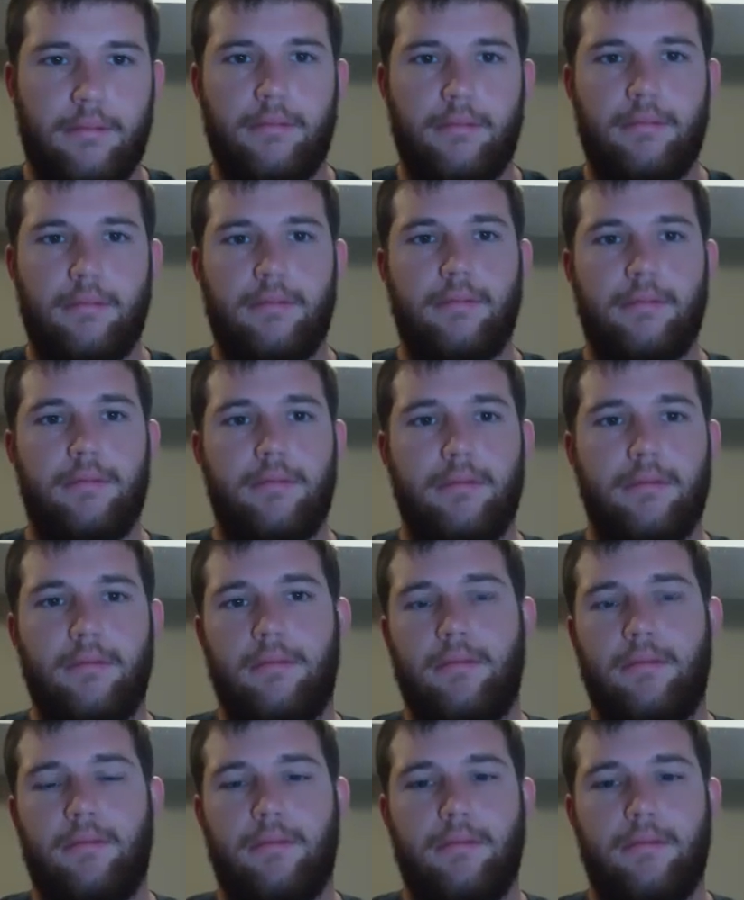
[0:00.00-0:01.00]

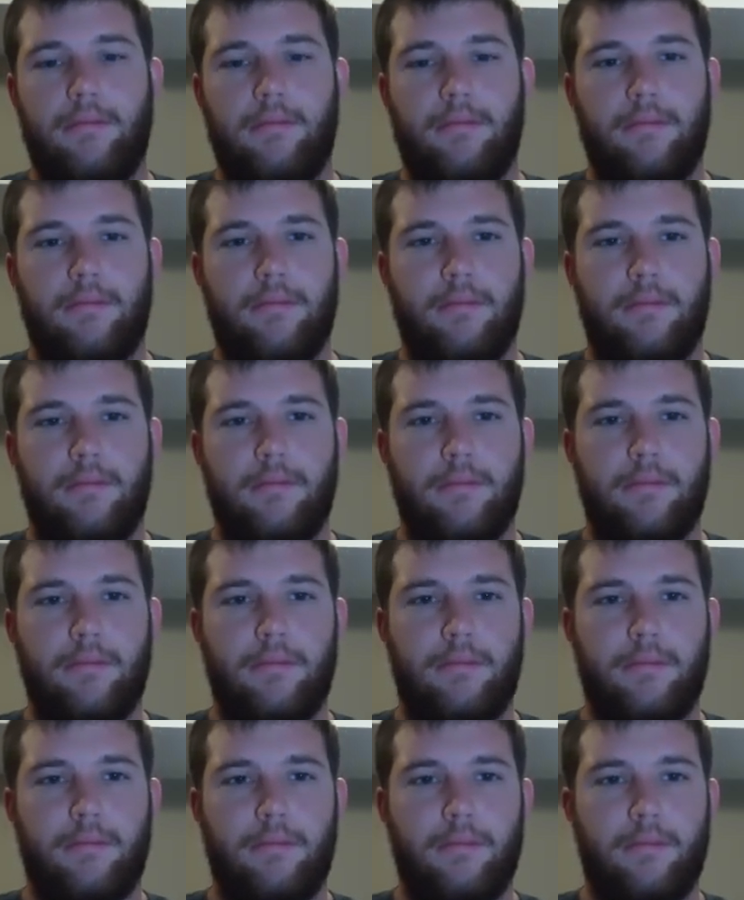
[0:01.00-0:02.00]

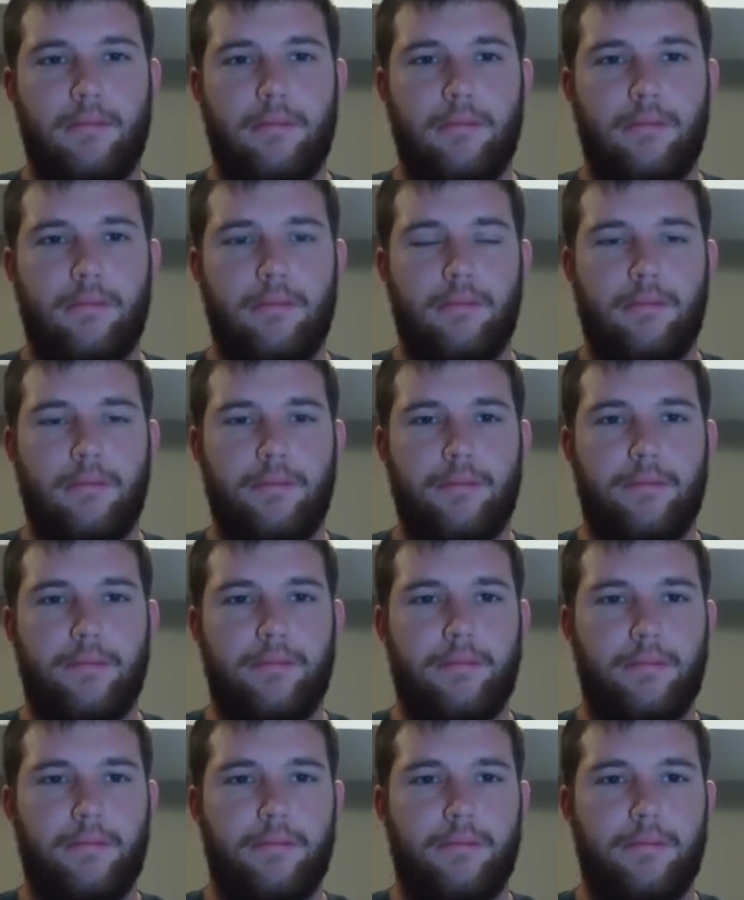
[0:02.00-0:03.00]

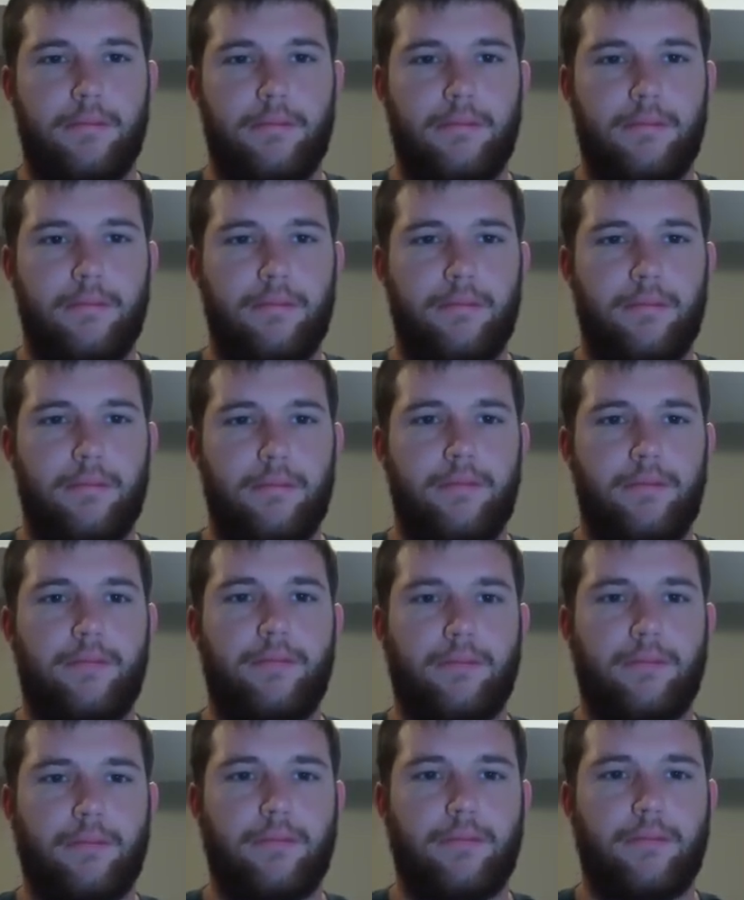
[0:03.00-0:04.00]

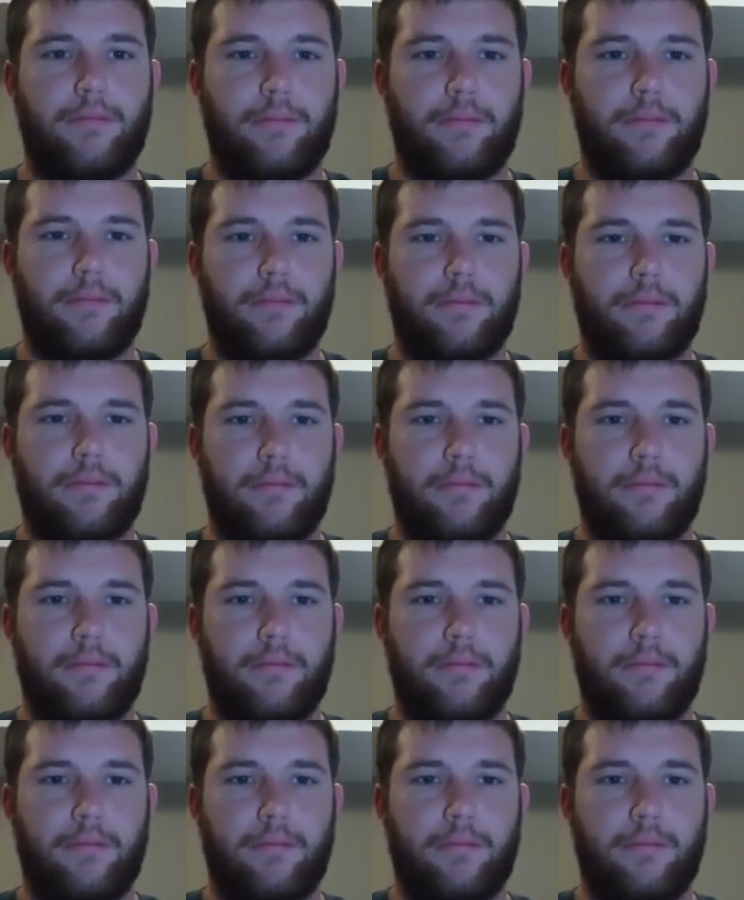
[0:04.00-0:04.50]
[no speech]